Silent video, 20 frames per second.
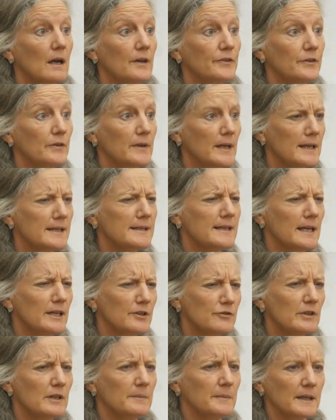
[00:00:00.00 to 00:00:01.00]
So
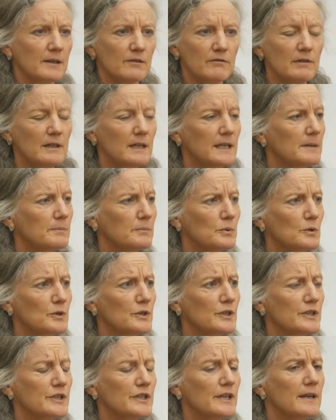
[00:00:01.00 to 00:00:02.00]
daydreaming, really
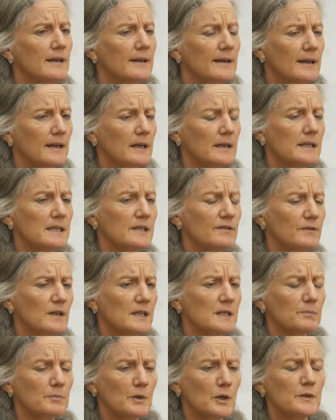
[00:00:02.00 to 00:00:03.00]
important.
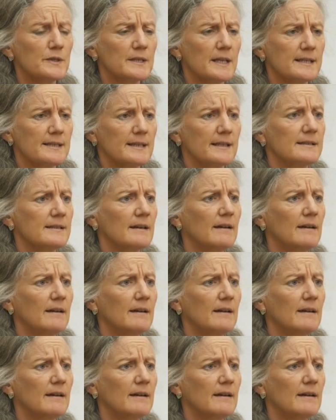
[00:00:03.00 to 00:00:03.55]
It's processing